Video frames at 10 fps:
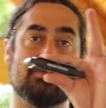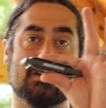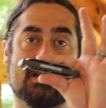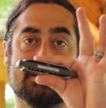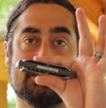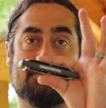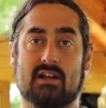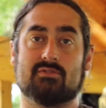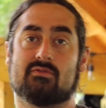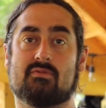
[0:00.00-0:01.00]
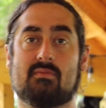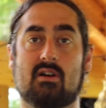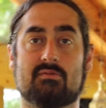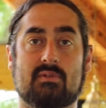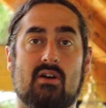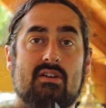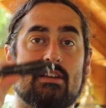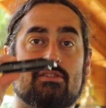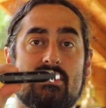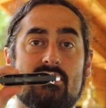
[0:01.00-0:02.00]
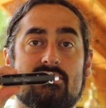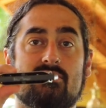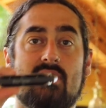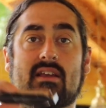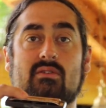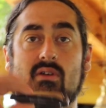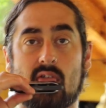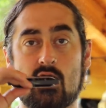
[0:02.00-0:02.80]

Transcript: the customized one from the HARPSMITH. Okay, so here's the regular one.